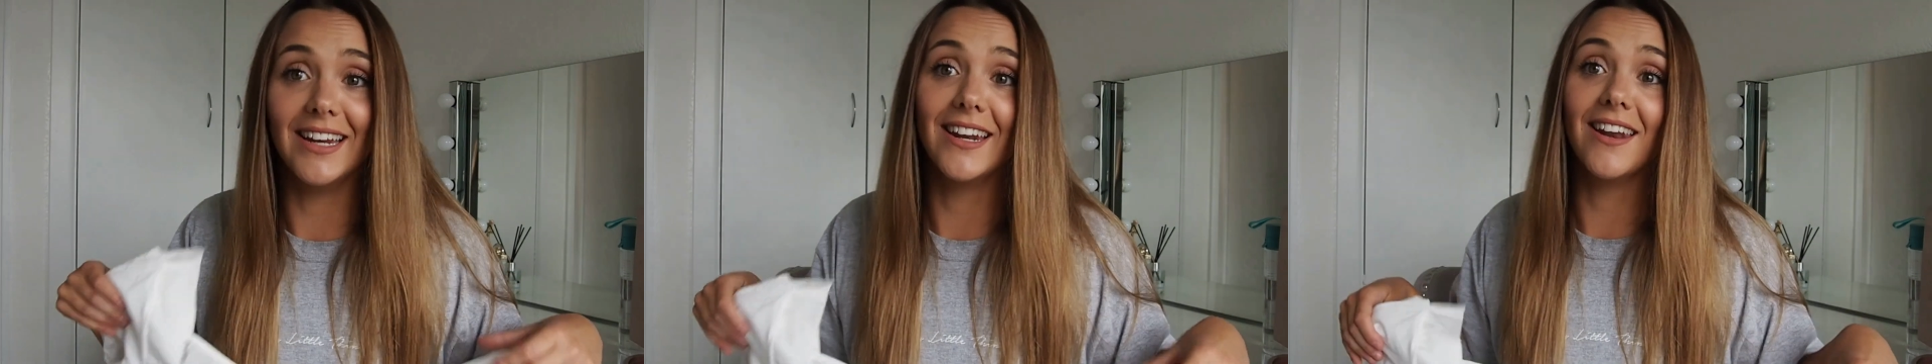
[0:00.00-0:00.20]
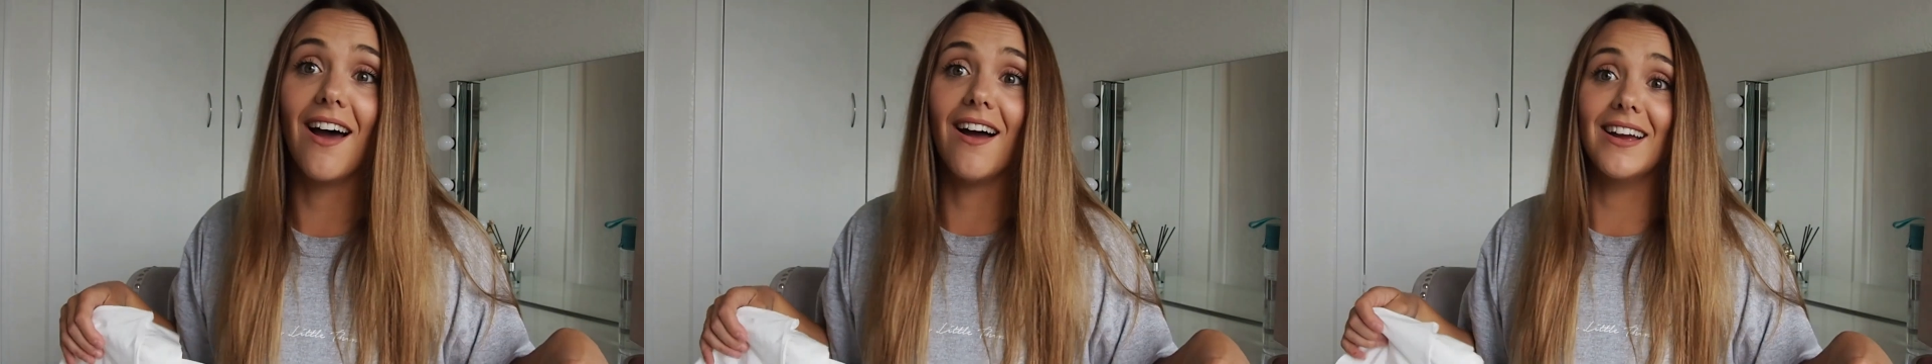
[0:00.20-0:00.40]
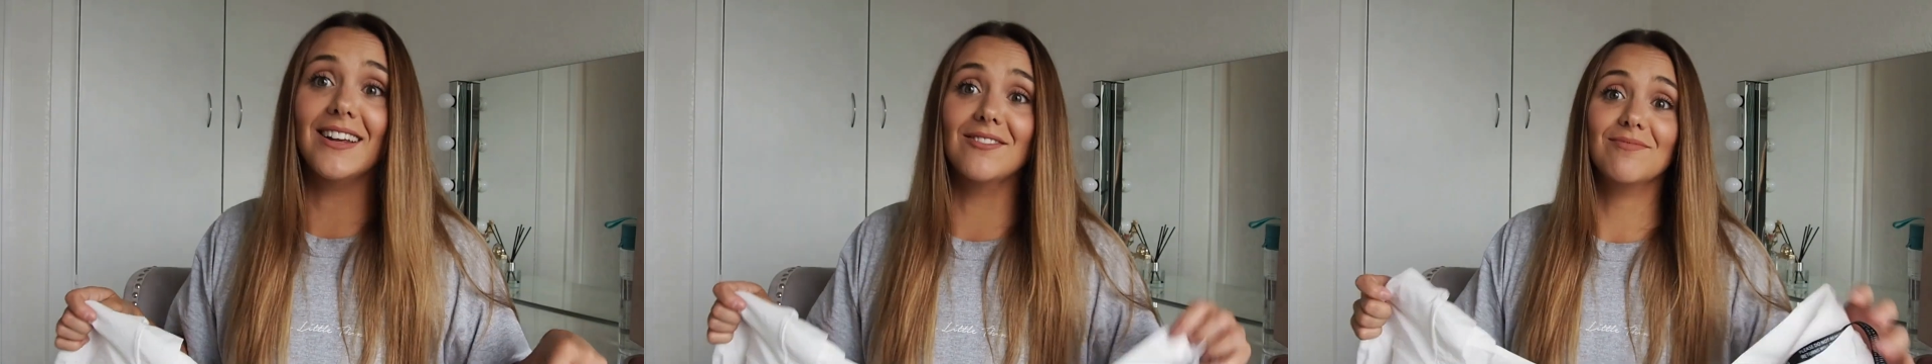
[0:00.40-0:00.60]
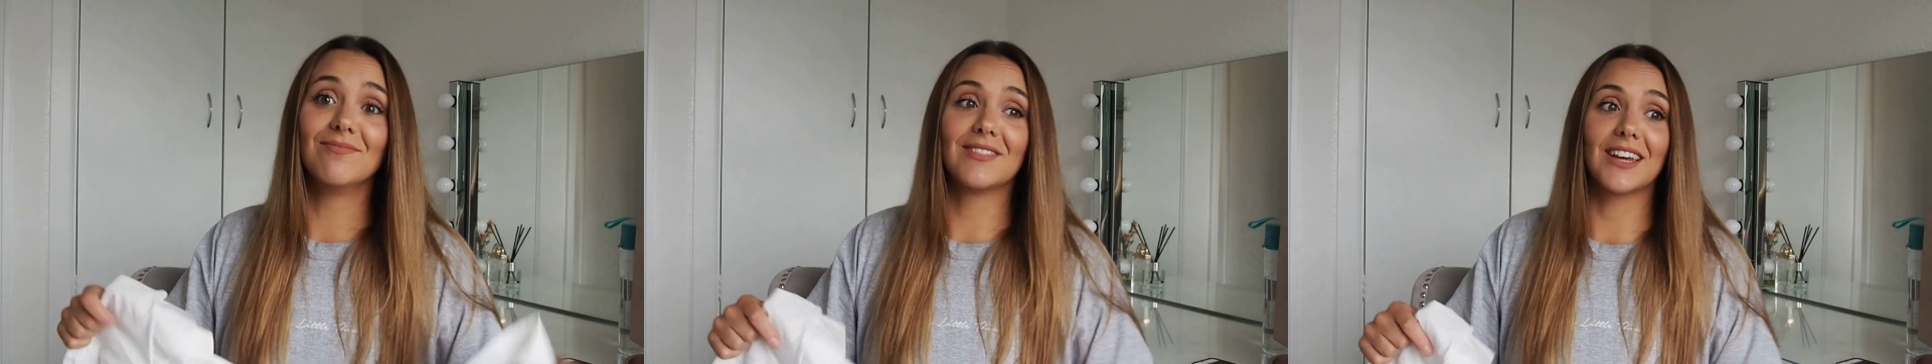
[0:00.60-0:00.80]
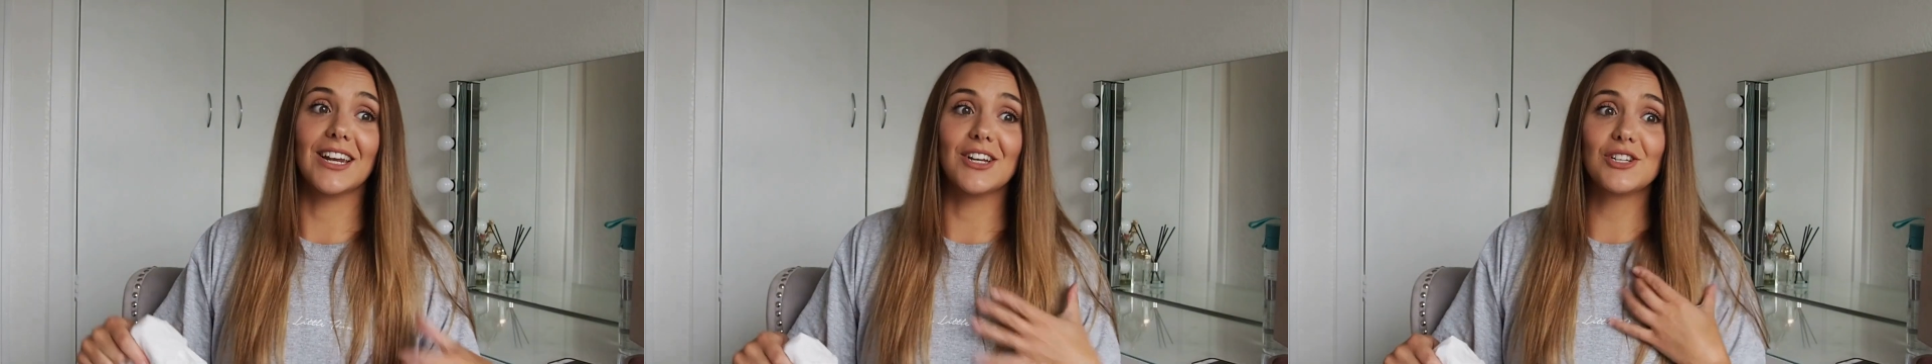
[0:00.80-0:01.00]
an iron,
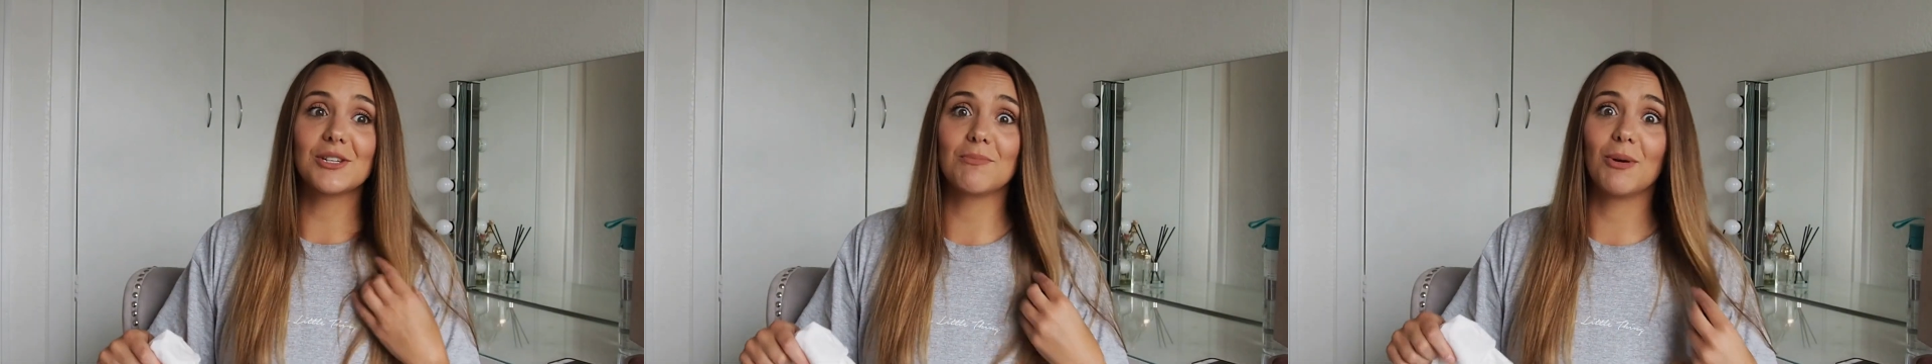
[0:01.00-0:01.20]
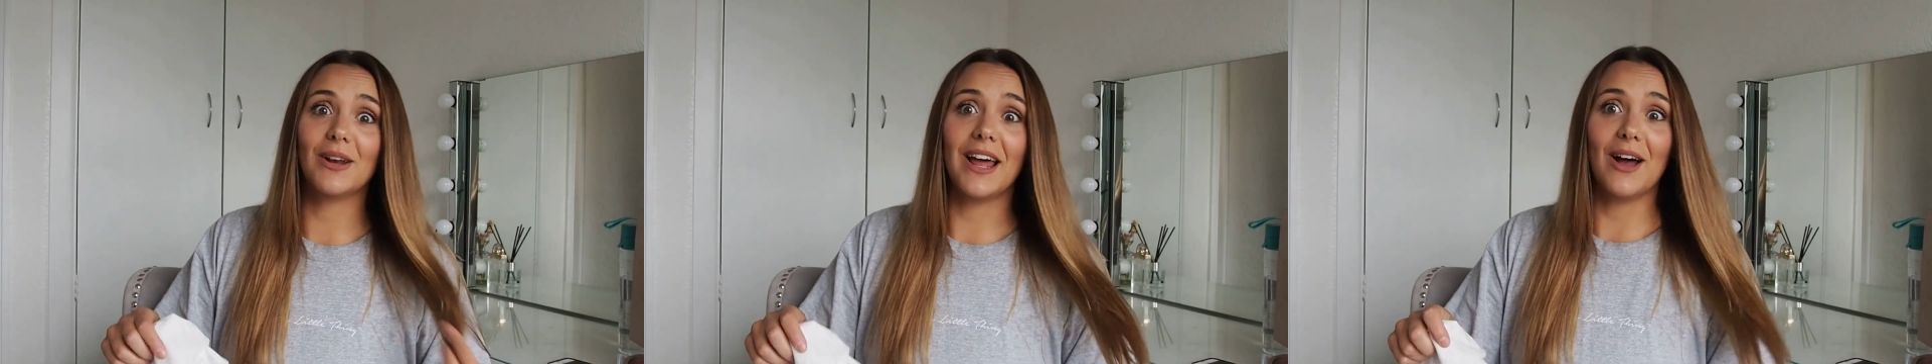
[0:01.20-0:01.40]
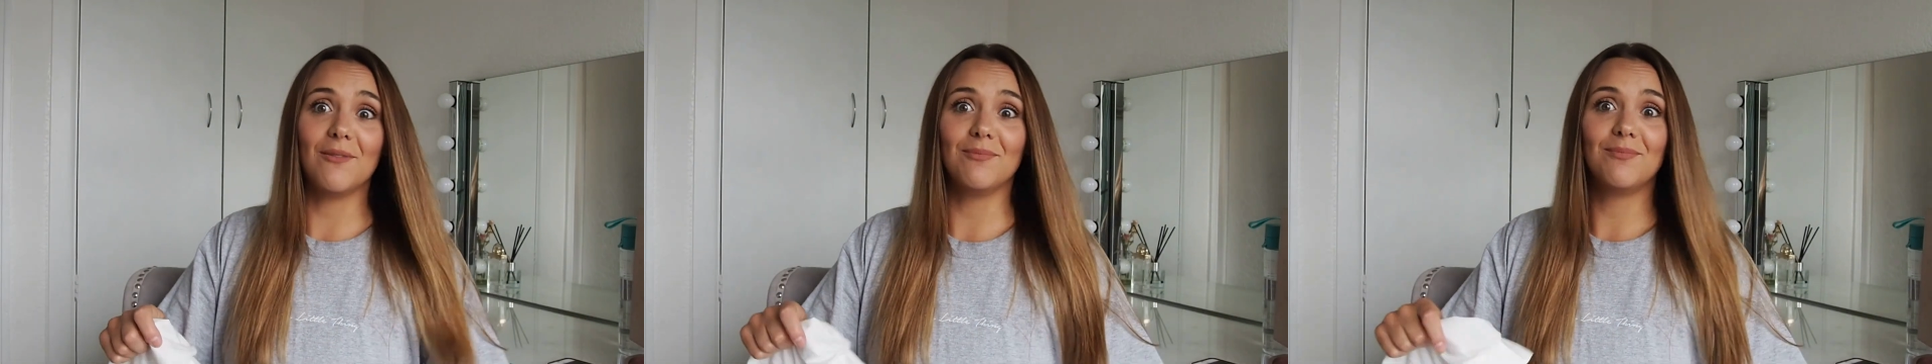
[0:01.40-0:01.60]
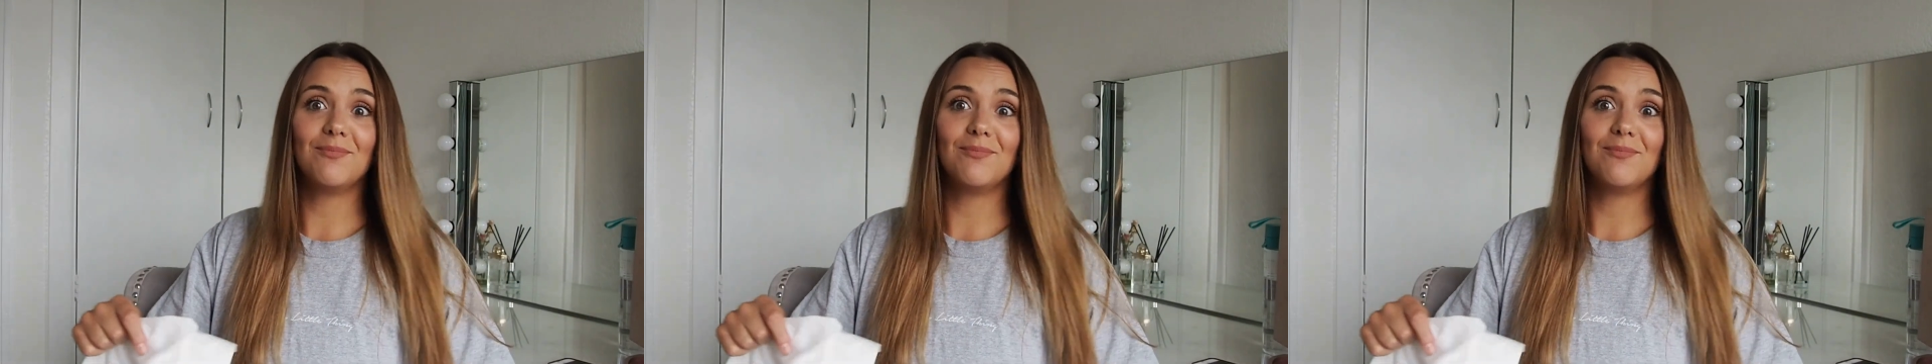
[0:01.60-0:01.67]
can I just point out.